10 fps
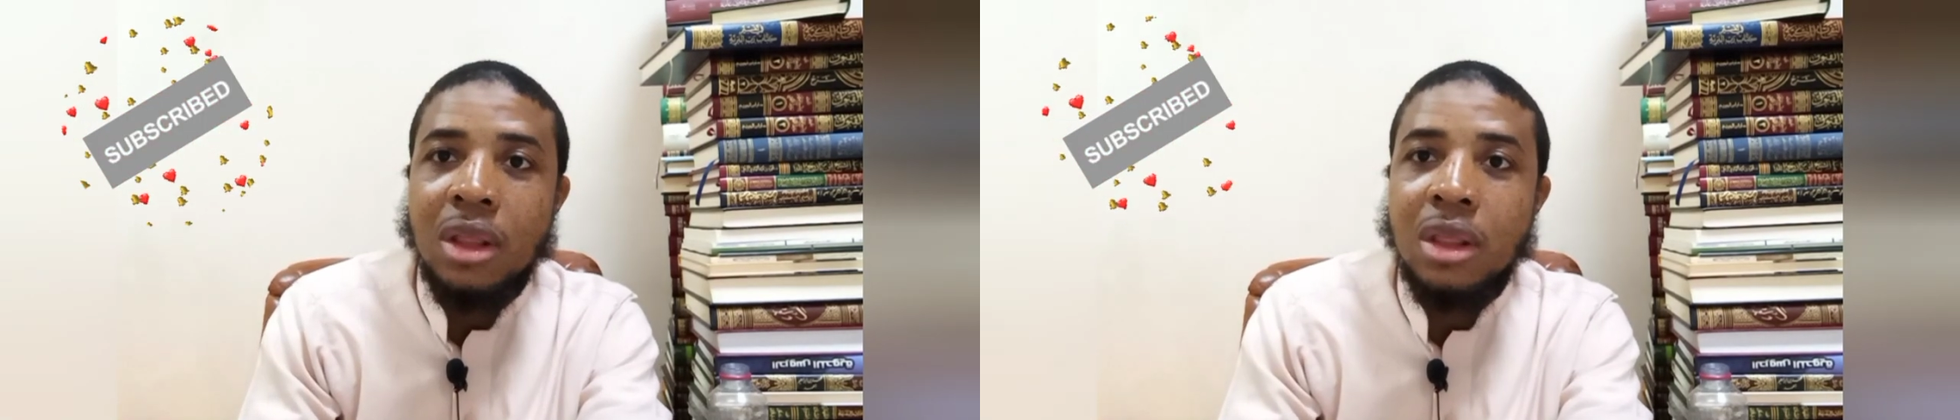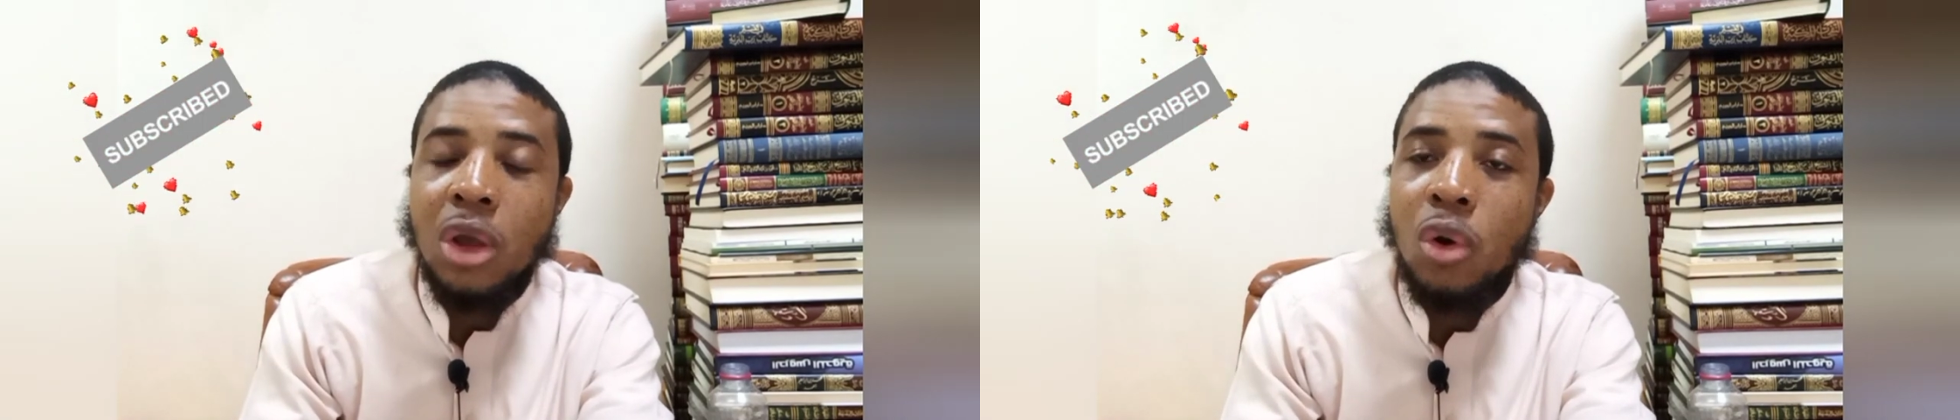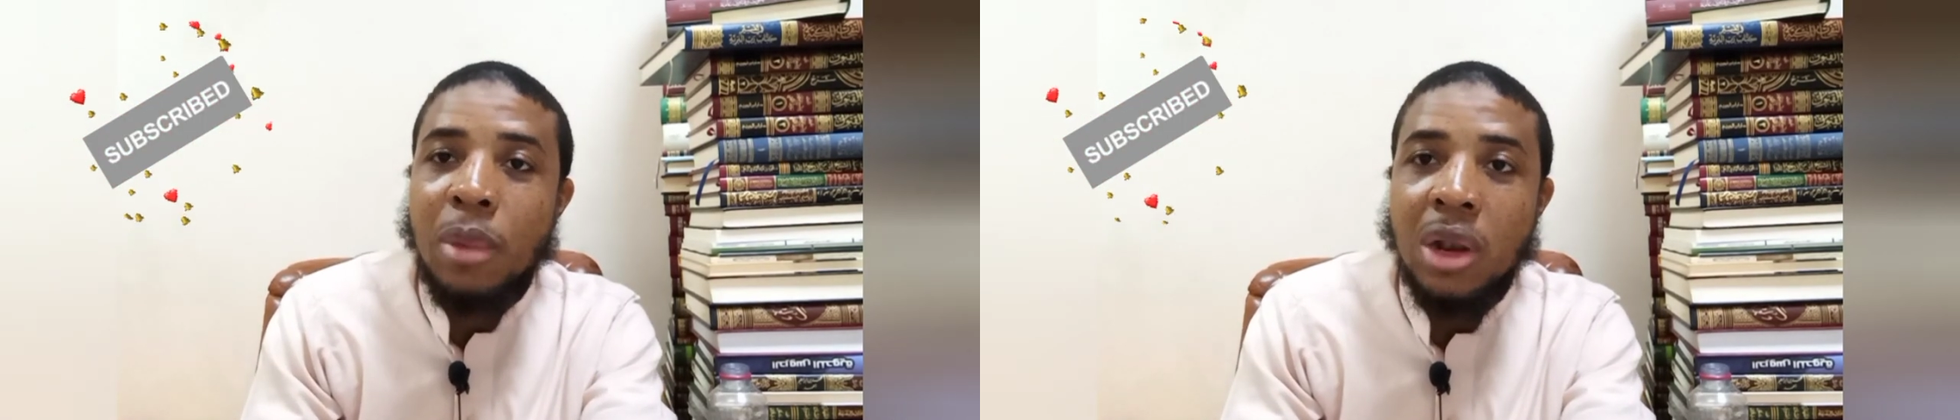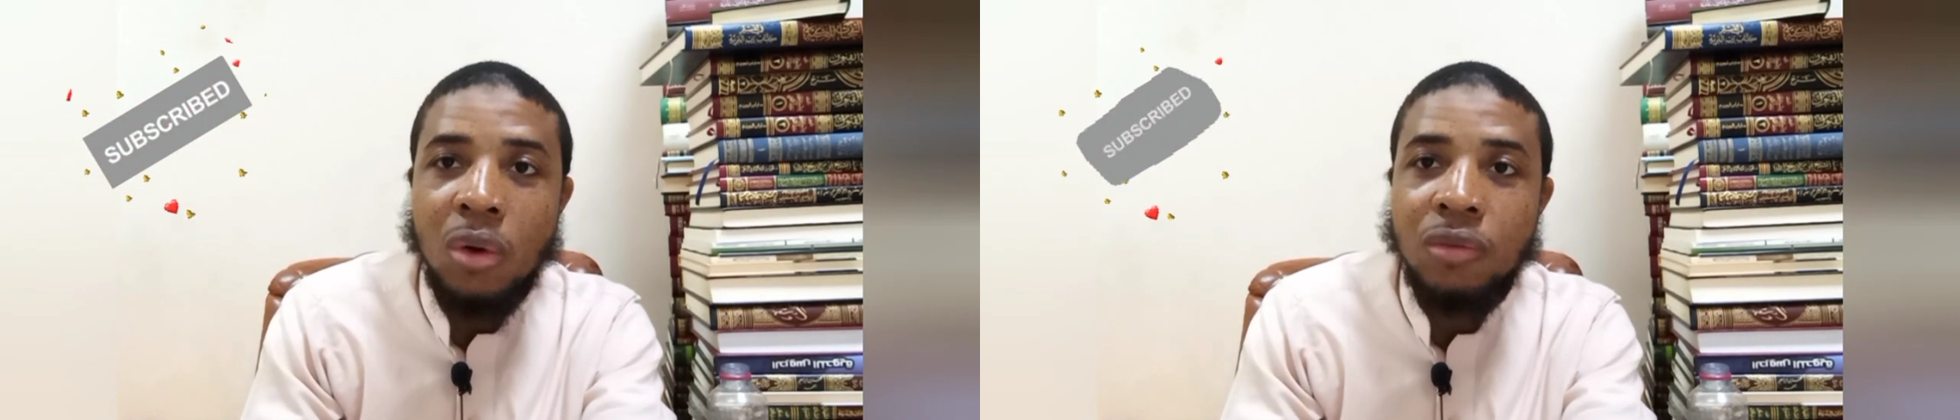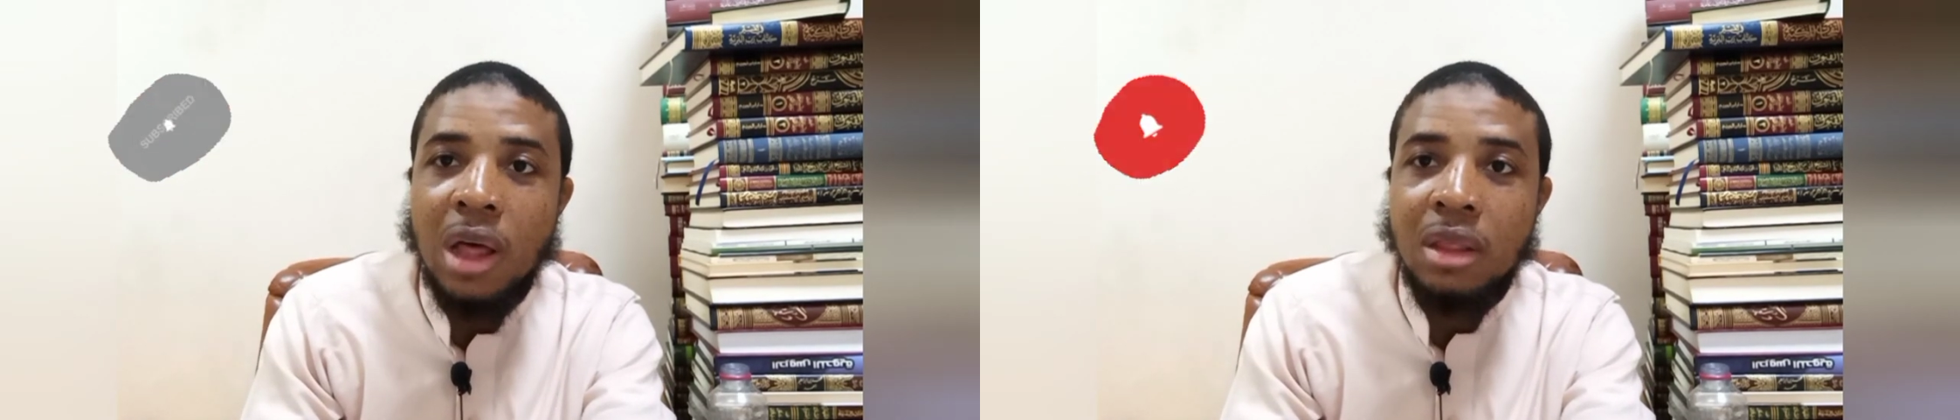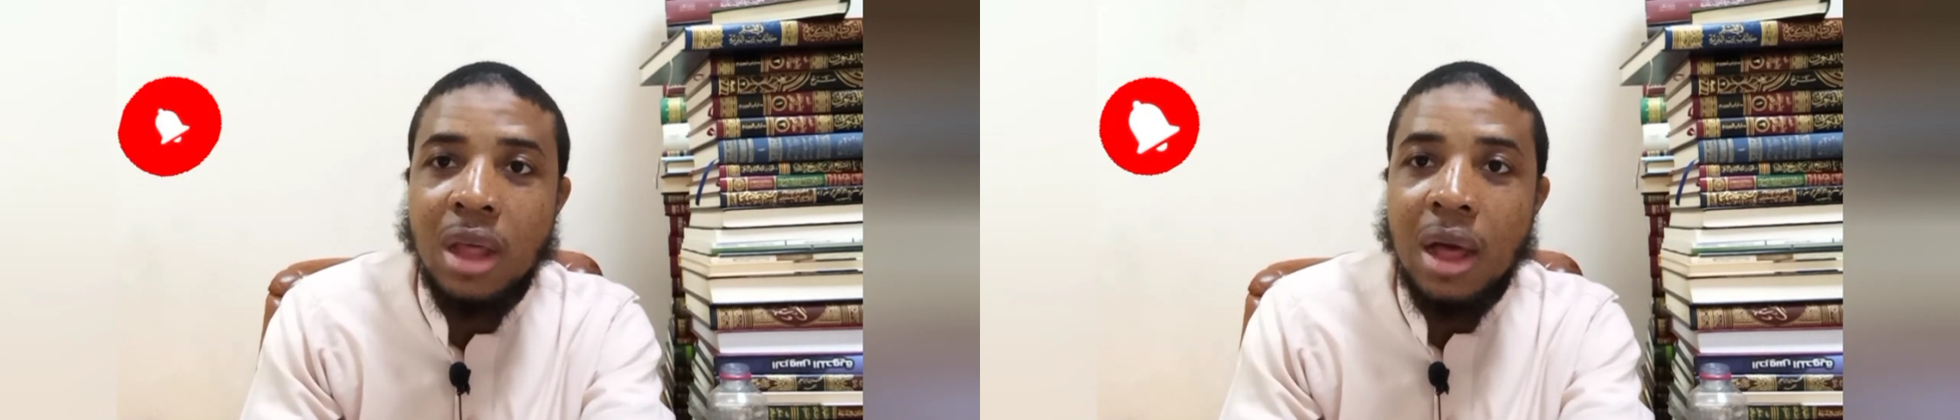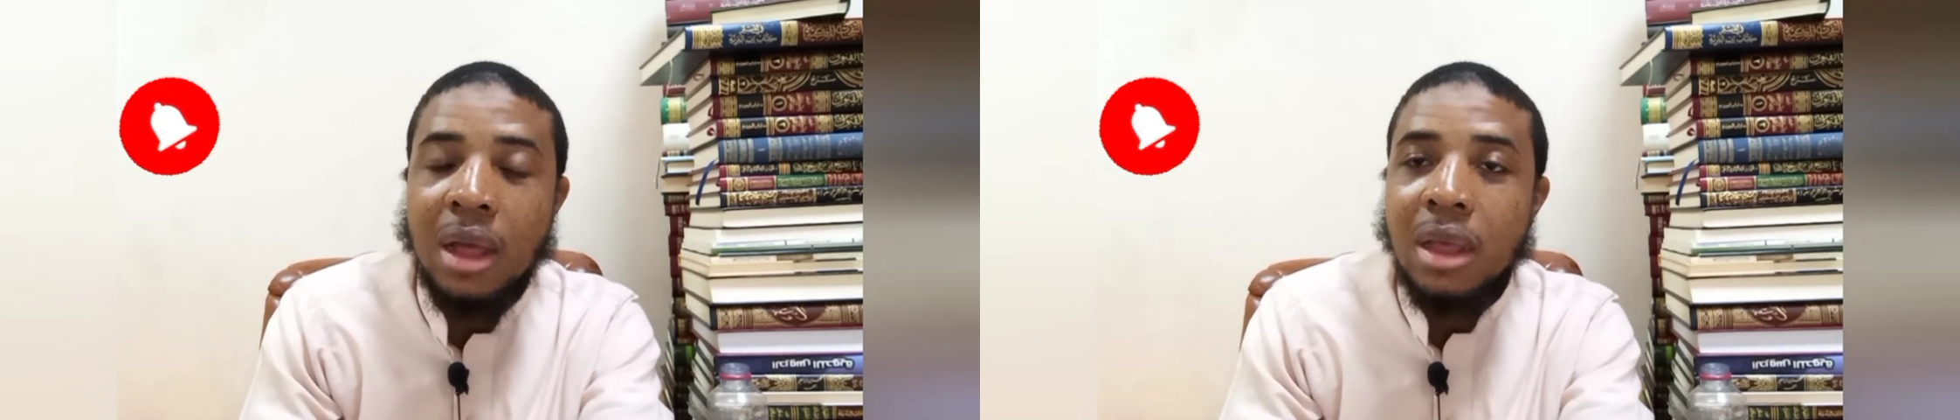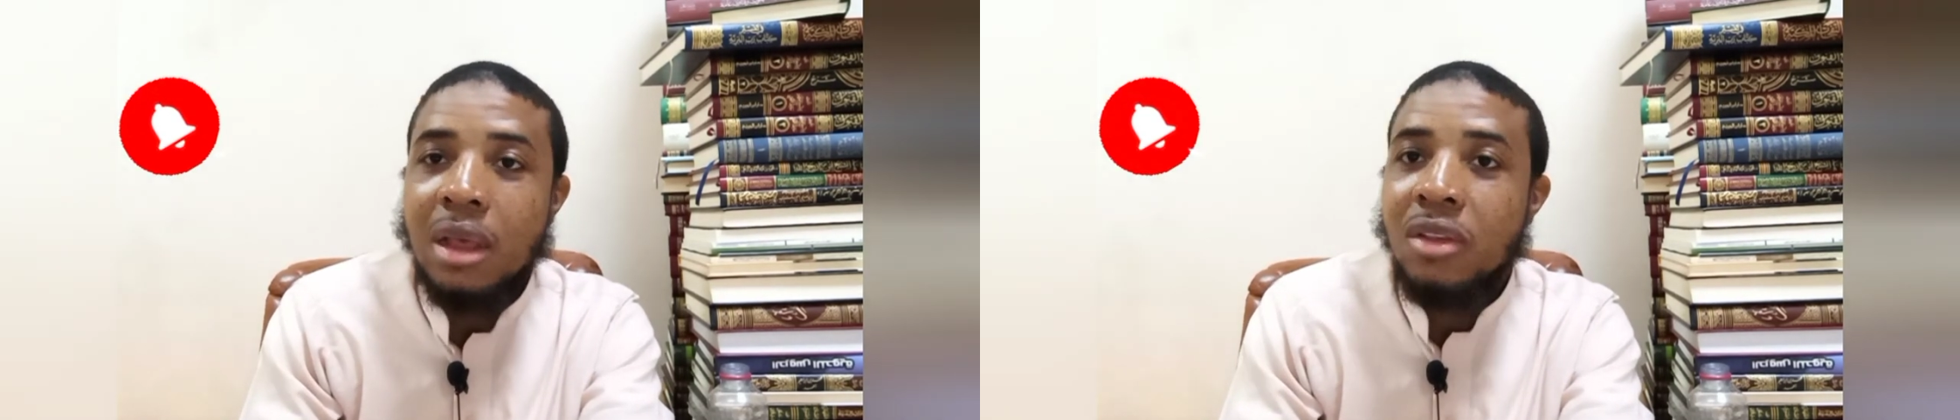the command of Allah
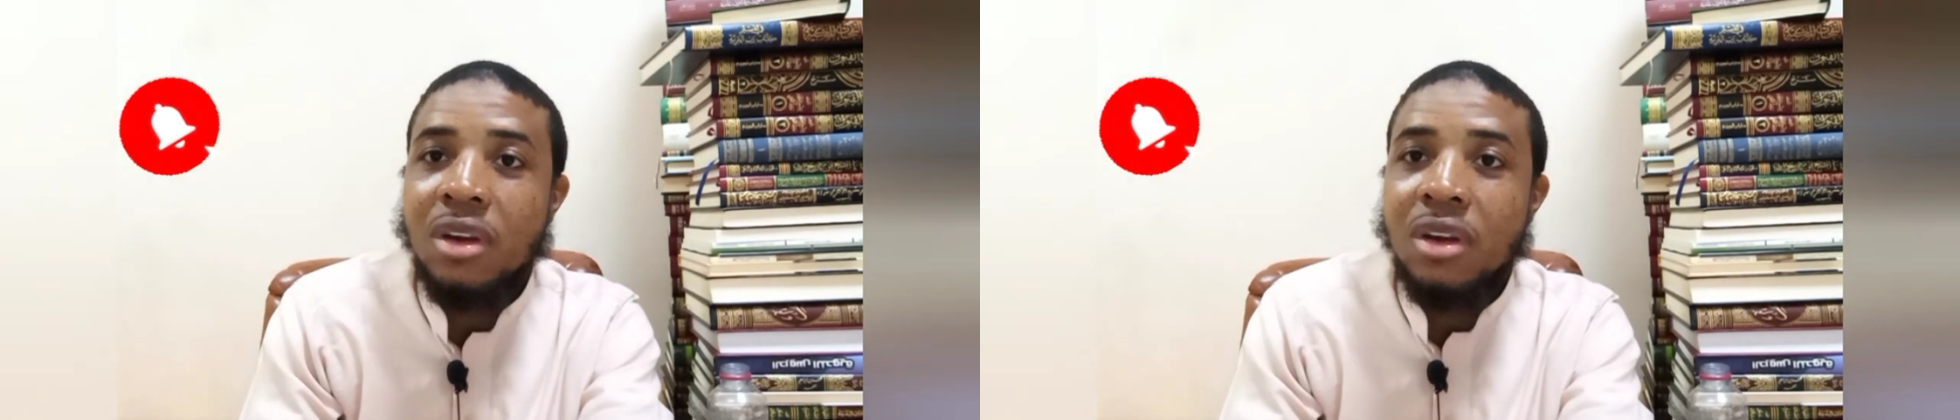is